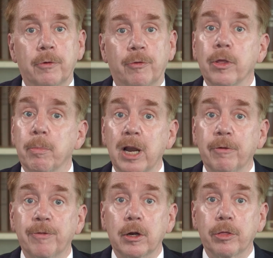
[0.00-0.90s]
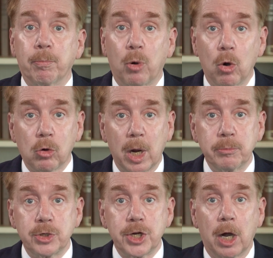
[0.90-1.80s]
For the benefit of the
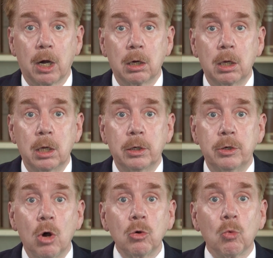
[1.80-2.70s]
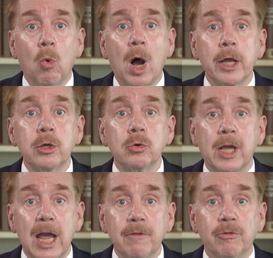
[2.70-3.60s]
program chair, note why you
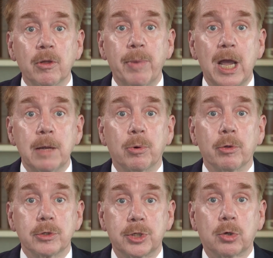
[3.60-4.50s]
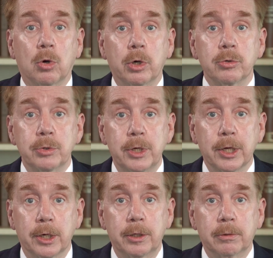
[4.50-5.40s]
gave the paper the score you
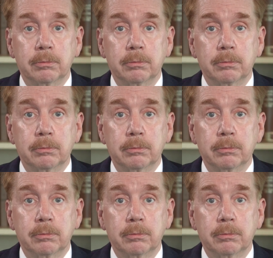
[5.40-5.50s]
did.